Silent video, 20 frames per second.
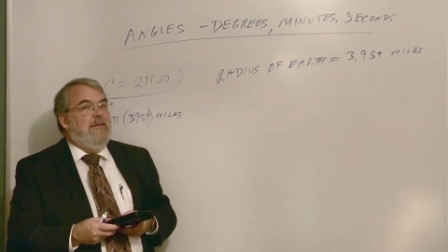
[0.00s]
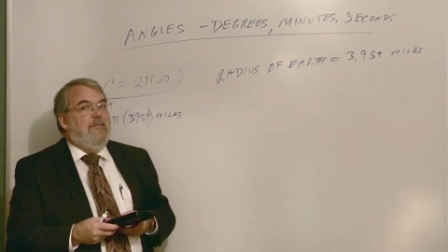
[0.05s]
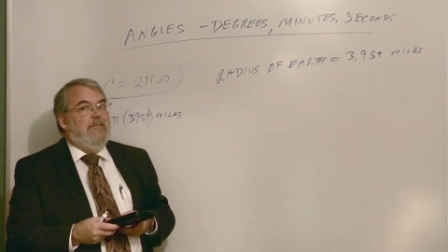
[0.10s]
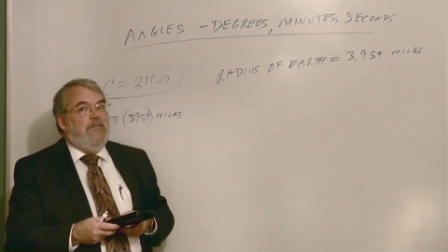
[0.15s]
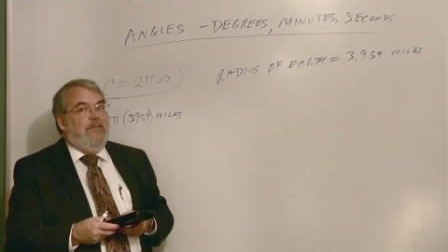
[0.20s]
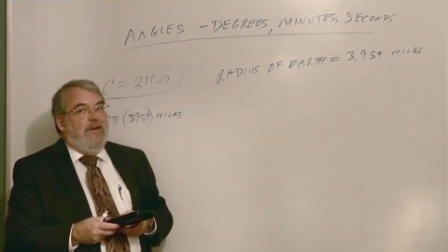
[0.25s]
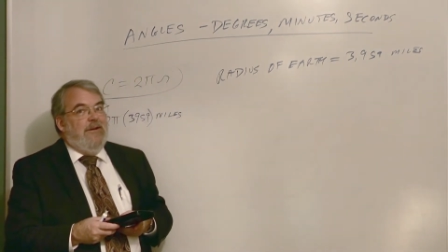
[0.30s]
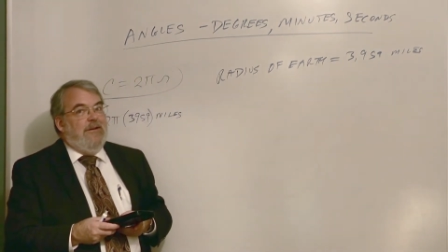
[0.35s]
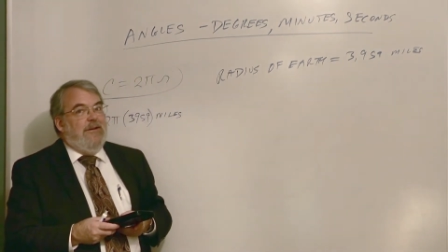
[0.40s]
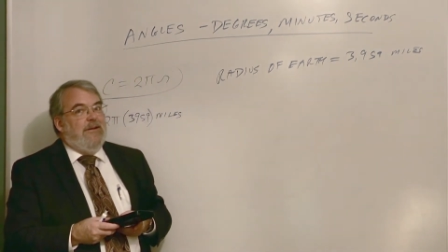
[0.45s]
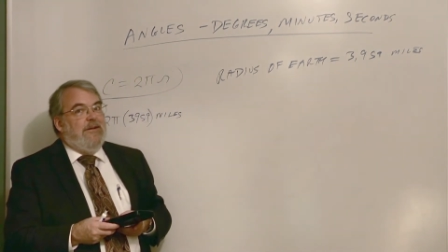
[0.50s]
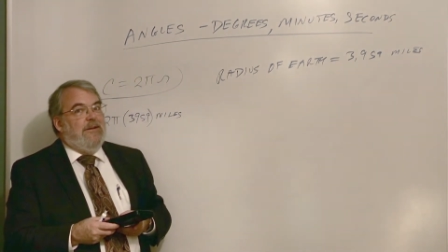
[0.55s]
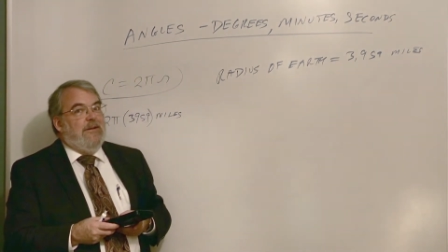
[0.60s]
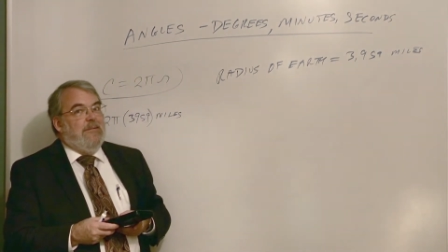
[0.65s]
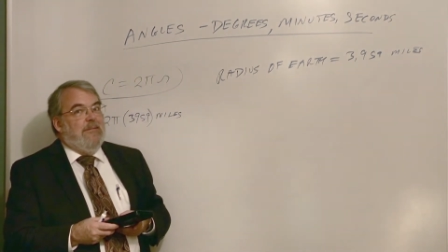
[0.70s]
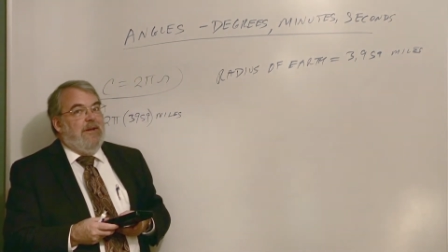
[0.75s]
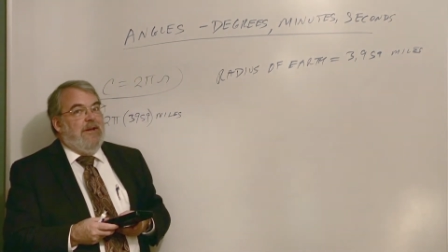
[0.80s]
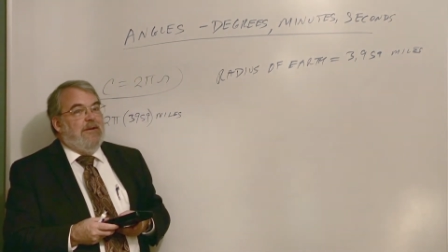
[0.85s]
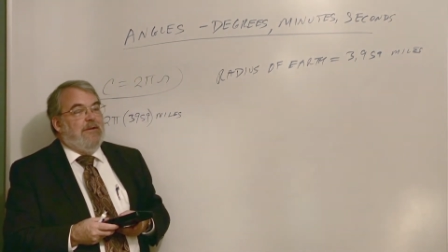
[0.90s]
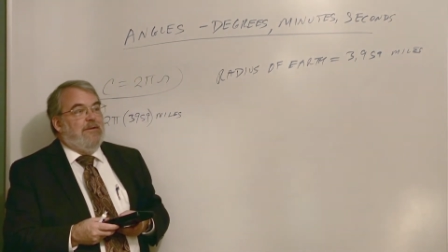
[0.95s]
million
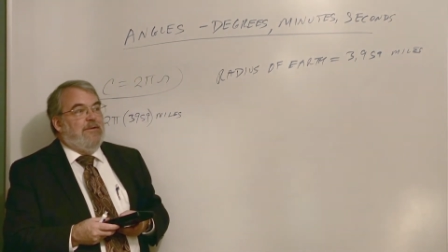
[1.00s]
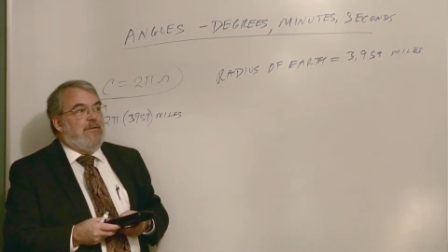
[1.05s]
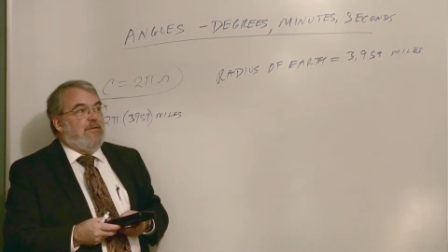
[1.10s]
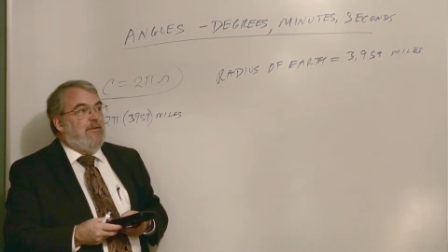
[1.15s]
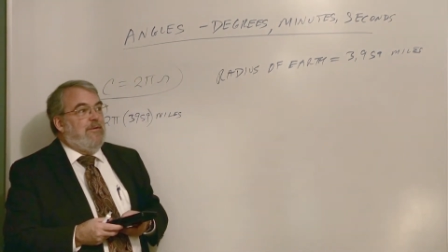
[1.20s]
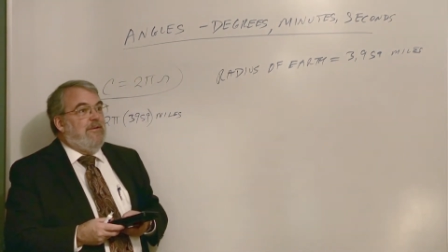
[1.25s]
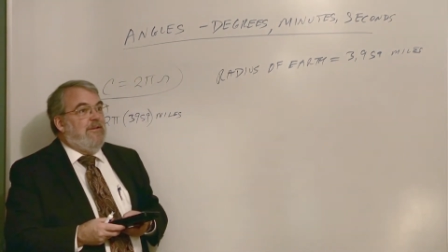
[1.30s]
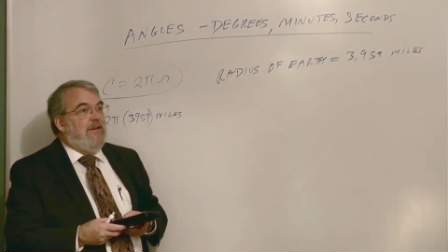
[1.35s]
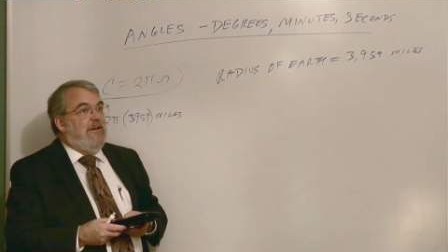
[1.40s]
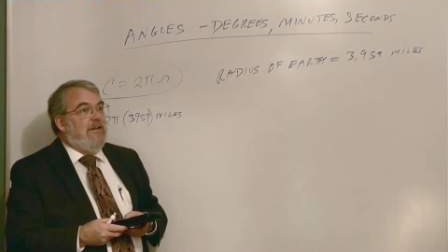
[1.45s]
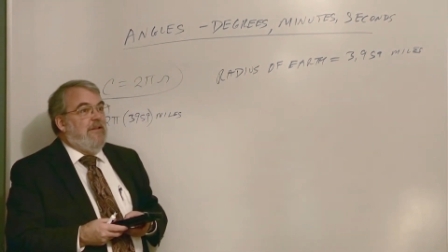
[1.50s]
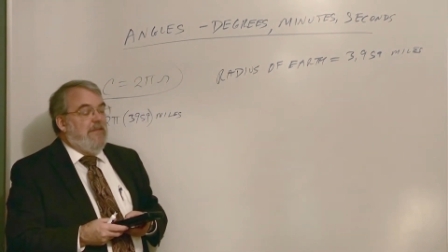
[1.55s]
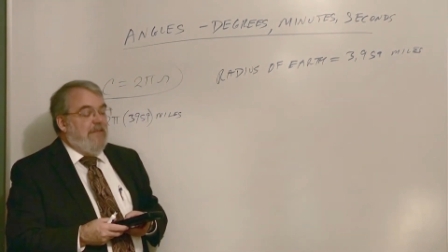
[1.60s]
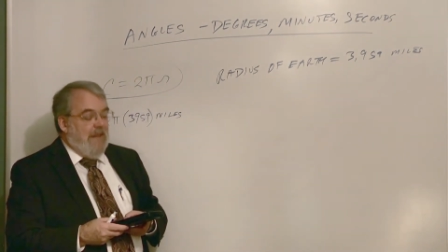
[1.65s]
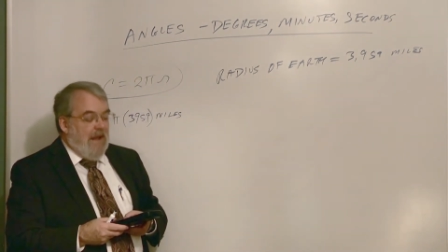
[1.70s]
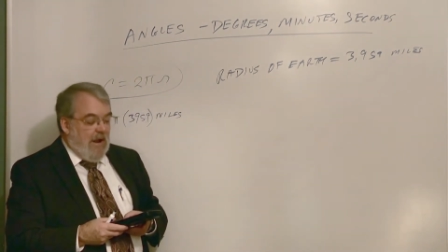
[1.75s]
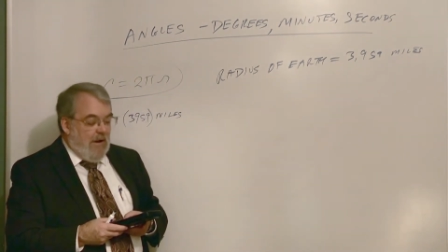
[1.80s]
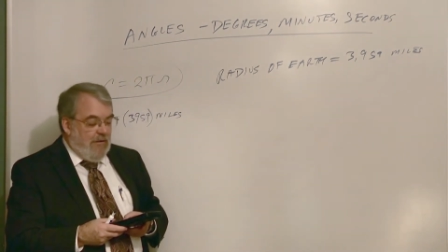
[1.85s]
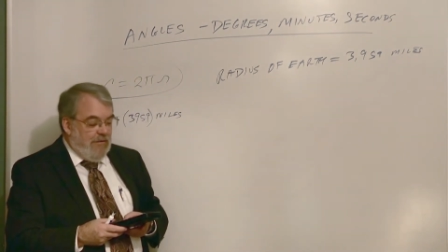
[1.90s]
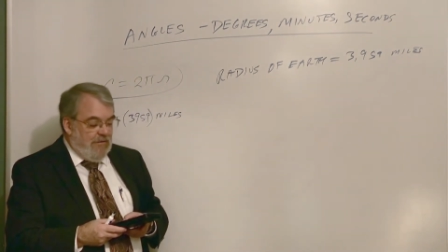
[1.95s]
meters, or
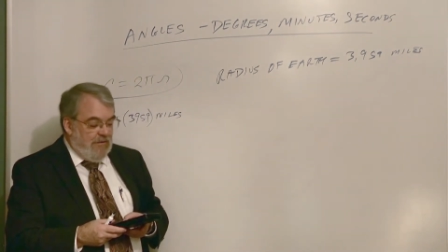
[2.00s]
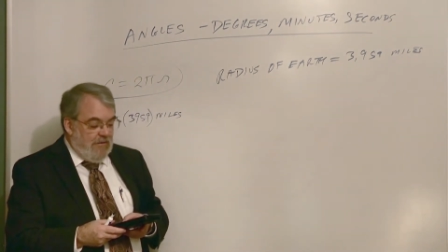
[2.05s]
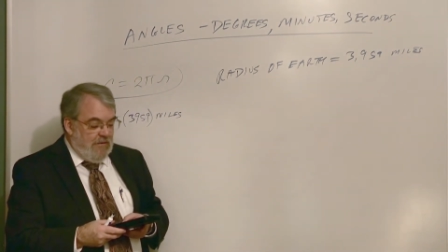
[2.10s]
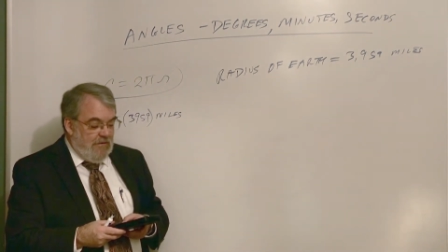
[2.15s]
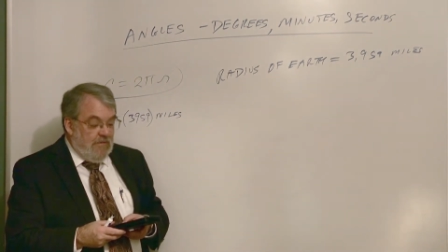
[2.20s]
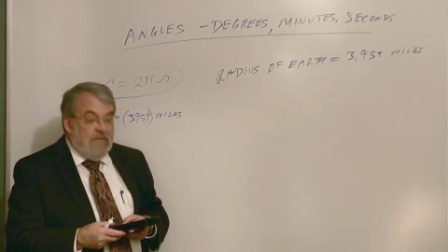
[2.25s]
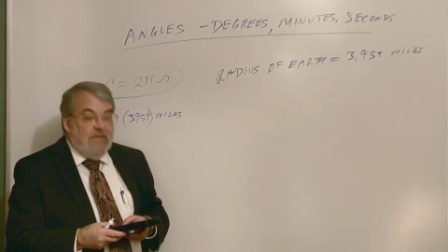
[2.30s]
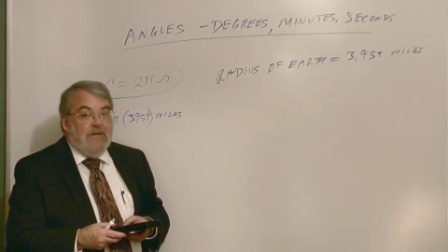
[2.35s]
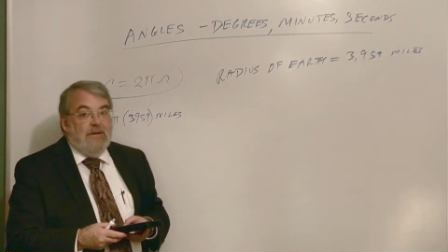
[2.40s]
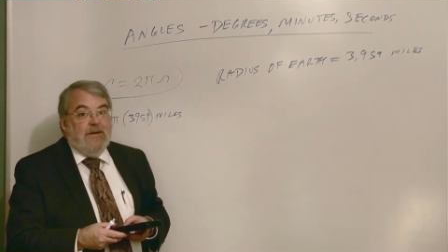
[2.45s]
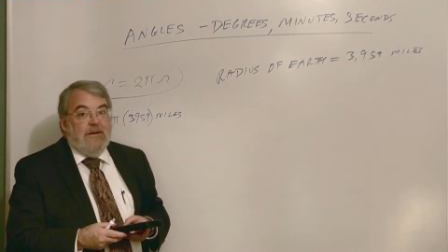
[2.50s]
10,000